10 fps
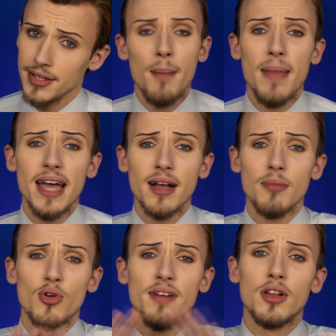a
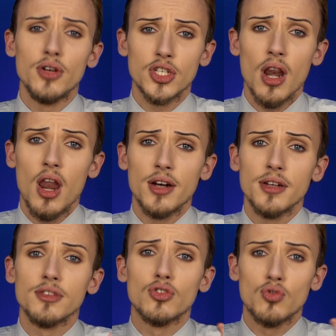Makeup Revolution
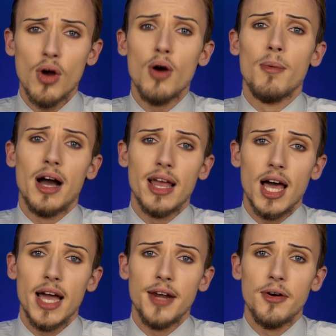London strobe
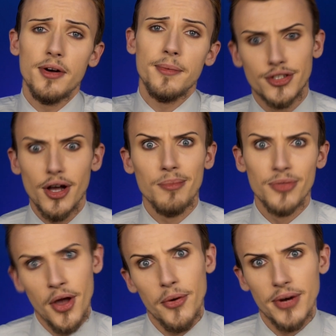highlighter,
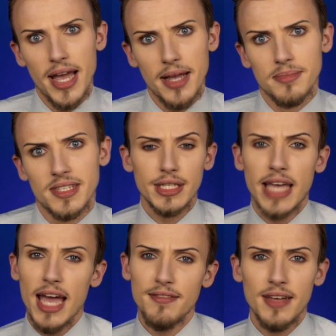some no-names, the
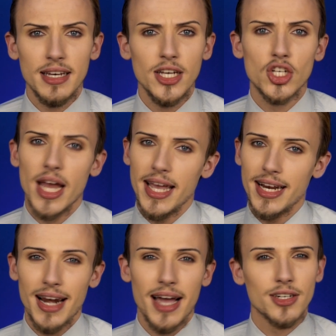Kat Von D Shade
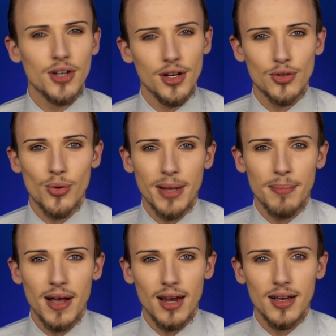+ Light contouring
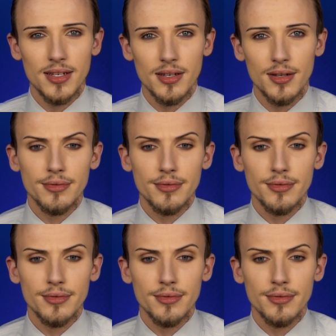palette,